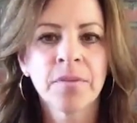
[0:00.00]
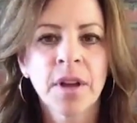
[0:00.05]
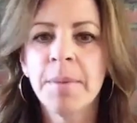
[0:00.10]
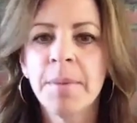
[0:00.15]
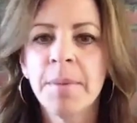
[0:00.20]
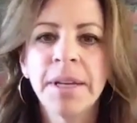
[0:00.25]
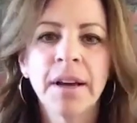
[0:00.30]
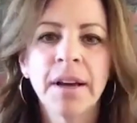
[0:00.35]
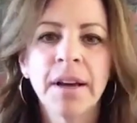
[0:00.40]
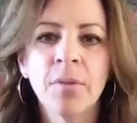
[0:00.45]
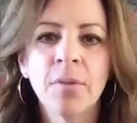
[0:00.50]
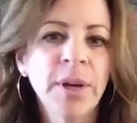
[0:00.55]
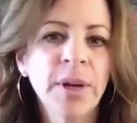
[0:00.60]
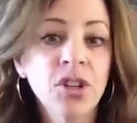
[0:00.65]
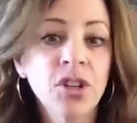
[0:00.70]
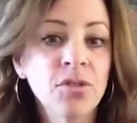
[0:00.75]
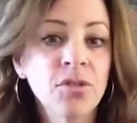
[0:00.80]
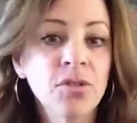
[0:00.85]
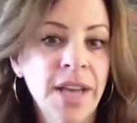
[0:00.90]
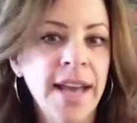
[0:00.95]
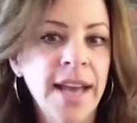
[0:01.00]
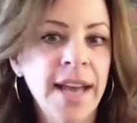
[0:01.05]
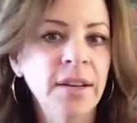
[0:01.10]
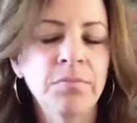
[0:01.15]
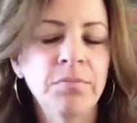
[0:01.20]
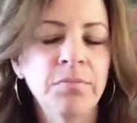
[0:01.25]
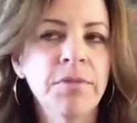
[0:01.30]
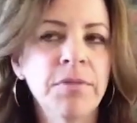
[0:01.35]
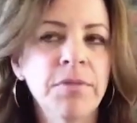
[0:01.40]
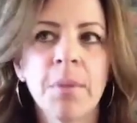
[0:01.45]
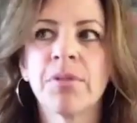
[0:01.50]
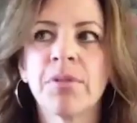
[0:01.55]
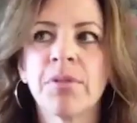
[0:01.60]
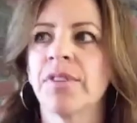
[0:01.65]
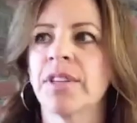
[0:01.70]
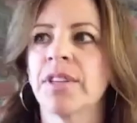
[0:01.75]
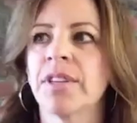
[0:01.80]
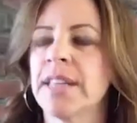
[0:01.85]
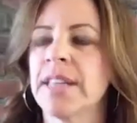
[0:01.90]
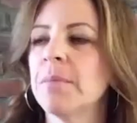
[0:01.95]
I mean, we can use any number
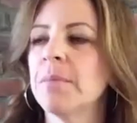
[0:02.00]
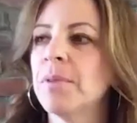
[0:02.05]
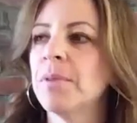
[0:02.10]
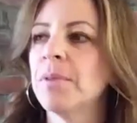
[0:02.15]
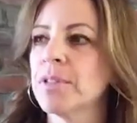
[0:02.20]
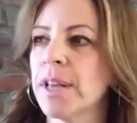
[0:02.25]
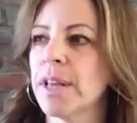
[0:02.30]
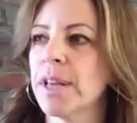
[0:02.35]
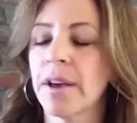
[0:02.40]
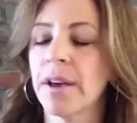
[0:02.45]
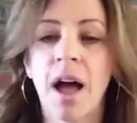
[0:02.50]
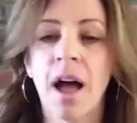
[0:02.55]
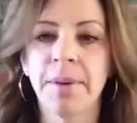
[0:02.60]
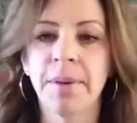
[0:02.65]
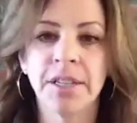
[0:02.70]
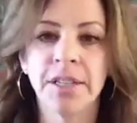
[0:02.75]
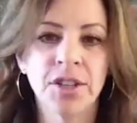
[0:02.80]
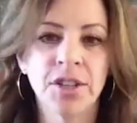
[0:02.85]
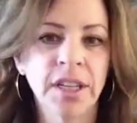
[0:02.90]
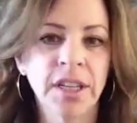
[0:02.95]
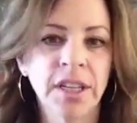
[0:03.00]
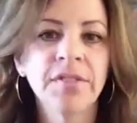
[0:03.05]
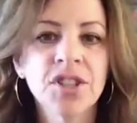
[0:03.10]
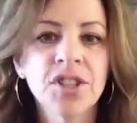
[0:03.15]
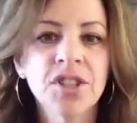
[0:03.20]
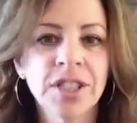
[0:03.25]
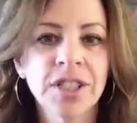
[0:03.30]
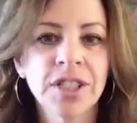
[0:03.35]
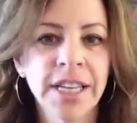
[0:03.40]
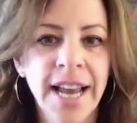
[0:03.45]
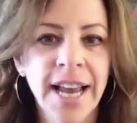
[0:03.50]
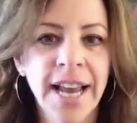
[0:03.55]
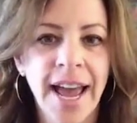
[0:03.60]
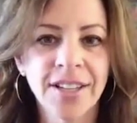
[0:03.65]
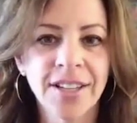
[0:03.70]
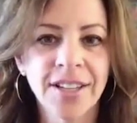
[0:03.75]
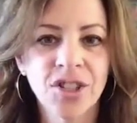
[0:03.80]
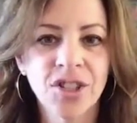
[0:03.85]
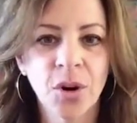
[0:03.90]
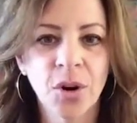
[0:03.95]
of examples. Like, I mean, even just
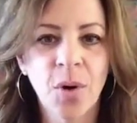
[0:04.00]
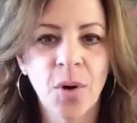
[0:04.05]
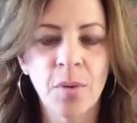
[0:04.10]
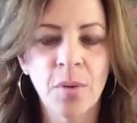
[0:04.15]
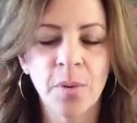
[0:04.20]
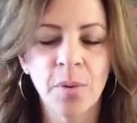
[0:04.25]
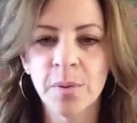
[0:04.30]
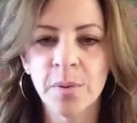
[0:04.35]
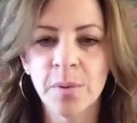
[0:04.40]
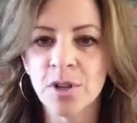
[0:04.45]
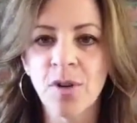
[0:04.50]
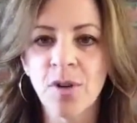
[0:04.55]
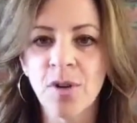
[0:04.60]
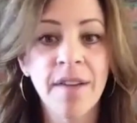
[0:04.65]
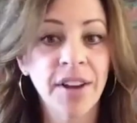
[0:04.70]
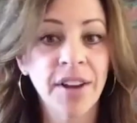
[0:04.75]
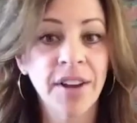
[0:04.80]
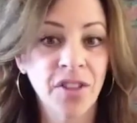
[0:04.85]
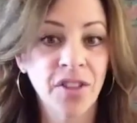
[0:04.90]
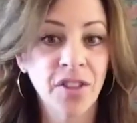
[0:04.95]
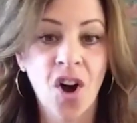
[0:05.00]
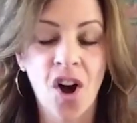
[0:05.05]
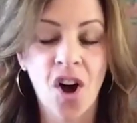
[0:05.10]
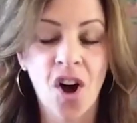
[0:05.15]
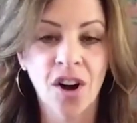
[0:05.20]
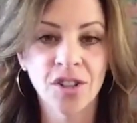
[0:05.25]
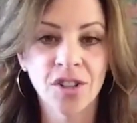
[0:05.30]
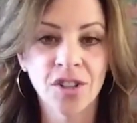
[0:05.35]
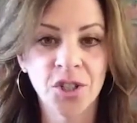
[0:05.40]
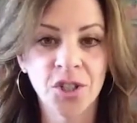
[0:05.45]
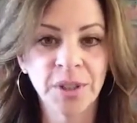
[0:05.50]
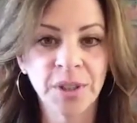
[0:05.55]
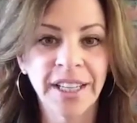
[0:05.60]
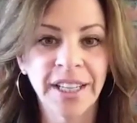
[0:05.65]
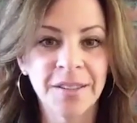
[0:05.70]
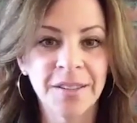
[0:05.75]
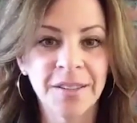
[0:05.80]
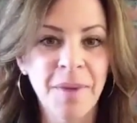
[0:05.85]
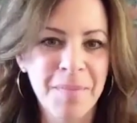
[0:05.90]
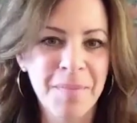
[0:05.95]
today. So I, we were driving in the car,
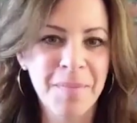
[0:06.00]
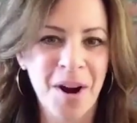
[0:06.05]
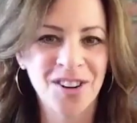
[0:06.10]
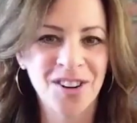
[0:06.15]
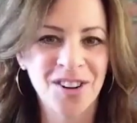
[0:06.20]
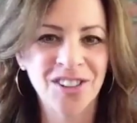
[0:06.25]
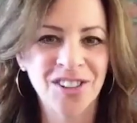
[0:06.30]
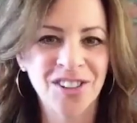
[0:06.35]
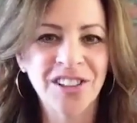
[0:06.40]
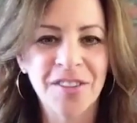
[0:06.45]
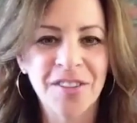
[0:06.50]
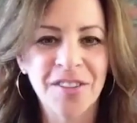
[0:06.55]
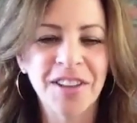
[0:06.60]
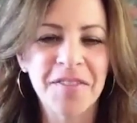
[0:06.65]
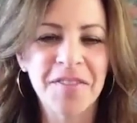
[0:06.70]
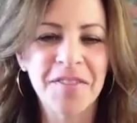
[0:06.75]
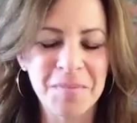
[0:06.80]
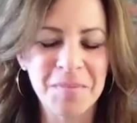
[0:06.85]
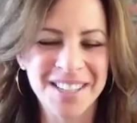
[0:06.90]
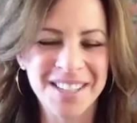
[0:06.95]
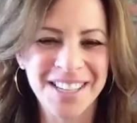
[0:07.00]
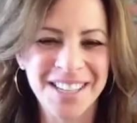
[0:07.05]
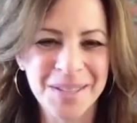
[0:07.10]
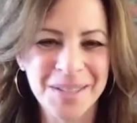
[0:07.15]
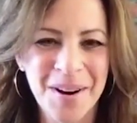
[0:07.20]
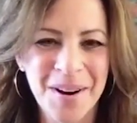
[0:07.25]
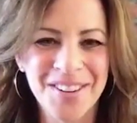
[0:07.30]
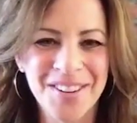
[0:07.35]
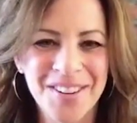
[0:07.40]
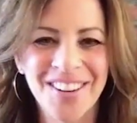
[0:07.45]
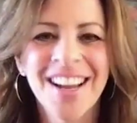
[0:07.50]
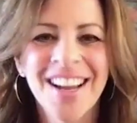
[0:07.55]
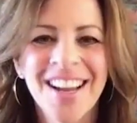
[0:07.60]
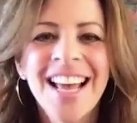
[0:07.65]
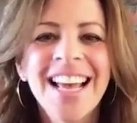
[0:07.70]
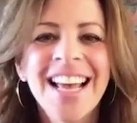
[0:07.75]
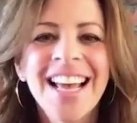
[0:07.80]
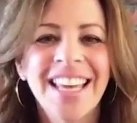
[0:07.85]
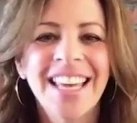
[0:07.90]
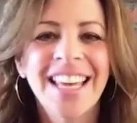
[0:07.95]
Julian, my partner, love life and business partner.
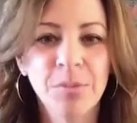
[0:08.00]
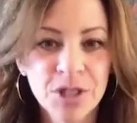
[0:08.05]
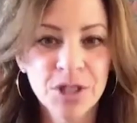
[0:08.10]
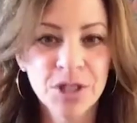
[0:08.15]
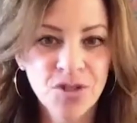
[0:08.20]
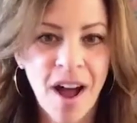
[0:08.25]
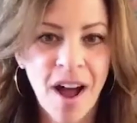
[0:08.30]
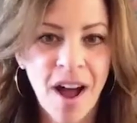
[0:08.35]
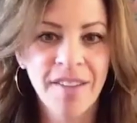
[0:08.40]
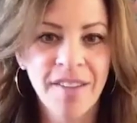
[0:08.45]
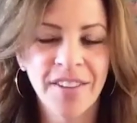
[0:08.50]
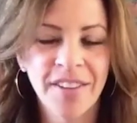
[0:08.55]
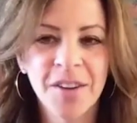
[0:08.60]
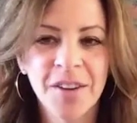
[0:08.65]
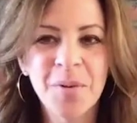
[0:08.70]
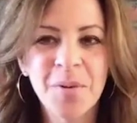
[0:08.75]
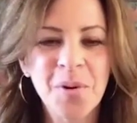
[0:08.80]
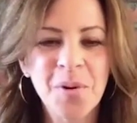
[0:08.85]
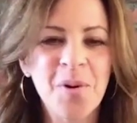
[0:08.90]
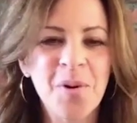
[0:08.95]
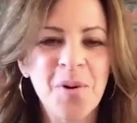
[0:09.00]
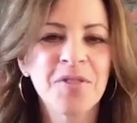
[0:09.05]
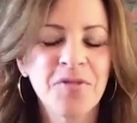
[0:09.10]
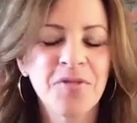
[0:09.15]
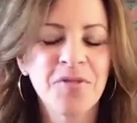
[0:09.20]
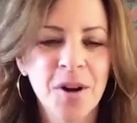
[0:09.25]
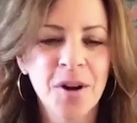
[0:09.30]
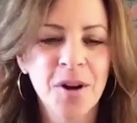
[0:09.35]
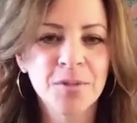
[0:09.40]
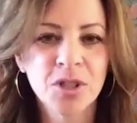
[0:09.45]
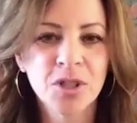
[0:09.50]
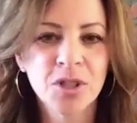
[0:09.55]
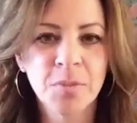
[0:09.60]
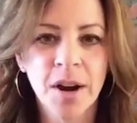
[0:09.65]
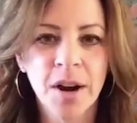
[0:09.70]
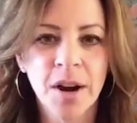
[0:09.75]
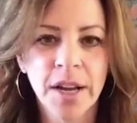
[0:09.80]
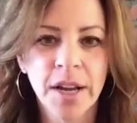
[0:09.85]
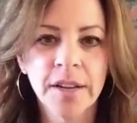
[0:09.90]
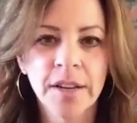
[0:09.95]
He was driving and we were going to the farmer's
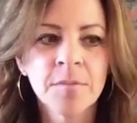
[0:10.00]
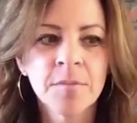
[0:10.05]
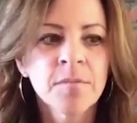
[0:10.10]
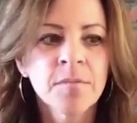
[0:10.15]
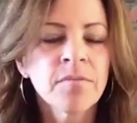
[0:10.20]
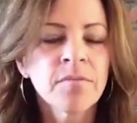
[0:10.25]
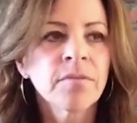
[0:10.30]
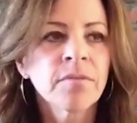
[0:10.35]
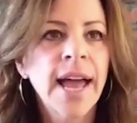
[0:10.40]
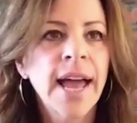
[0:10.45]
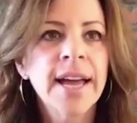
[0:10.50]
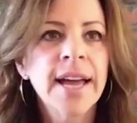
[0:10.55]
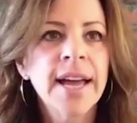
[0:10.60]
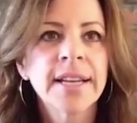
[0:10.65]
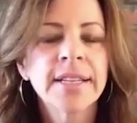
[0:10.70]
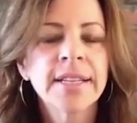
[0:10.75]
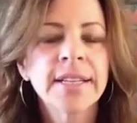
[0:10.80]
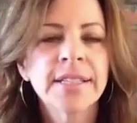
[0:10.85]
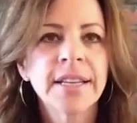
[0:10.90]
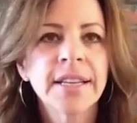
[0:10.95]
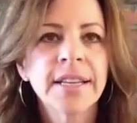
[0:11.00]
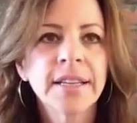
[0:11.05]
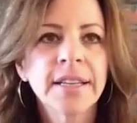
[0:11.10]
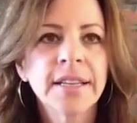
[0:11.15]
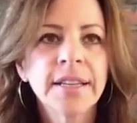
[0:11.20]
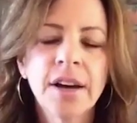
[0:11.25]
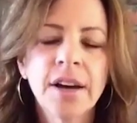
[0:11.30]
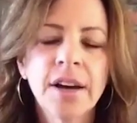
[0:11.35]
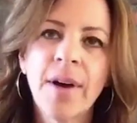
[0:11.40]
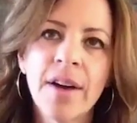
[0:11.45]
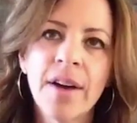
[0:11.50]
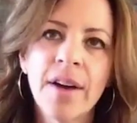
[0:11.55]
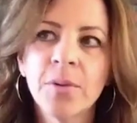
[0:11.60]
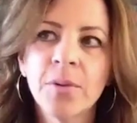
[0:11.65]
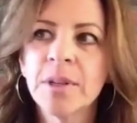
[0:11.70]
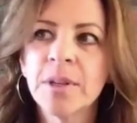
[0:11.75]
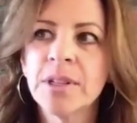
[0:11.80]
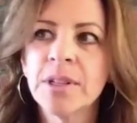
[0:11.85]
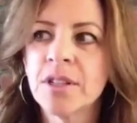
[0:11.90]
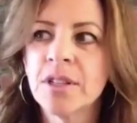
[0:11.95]
market. And, you know, every
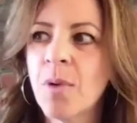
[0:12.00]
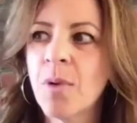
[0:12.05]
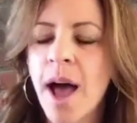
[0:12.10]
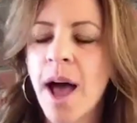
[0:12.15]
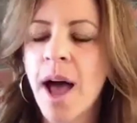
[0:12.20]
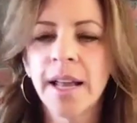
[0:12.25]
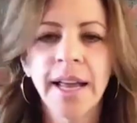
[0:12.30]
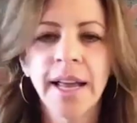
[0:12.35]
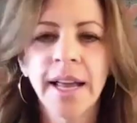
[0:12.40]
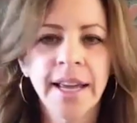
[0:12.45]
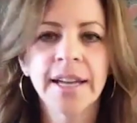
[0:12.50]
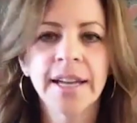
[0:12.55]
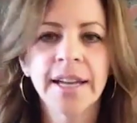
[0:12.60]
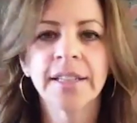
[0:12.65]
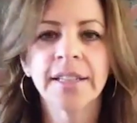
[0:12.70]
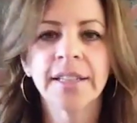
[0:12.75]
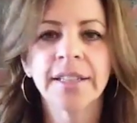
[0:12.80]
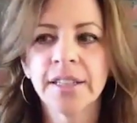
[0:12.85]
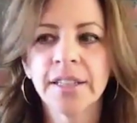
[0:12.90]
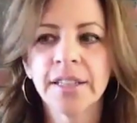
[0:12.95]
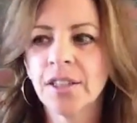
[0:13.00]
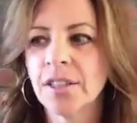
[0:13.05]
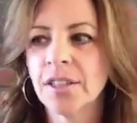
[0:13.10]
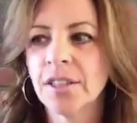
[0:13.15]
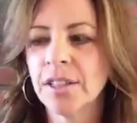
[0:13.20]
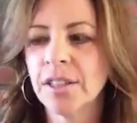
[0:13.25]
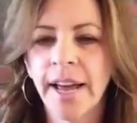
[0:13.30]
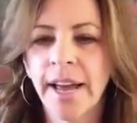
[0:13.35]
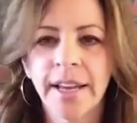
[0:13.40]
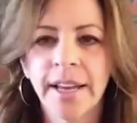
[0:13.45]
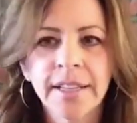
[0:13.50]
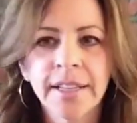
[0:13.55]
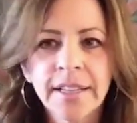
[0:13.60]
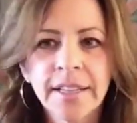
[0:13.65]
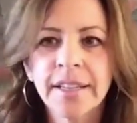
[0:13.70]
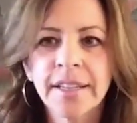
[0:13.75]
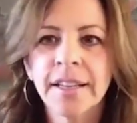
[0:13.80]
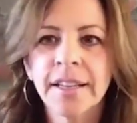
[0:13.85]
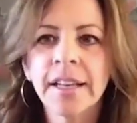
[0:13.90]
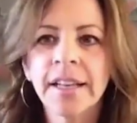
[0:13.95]
once in a while I get a little like
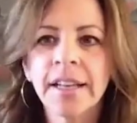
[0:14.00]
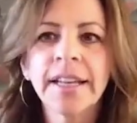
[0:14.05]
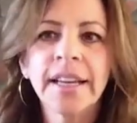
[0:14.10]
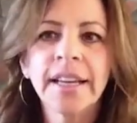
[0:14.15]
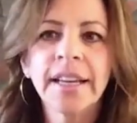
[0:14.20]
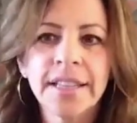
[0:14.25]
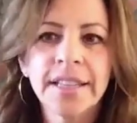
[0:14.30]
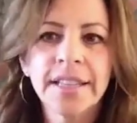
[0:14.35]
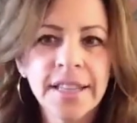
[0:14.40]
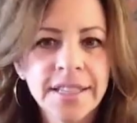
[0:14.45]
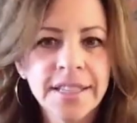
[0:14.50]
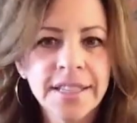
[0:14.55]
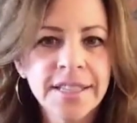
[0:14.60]
clingy to the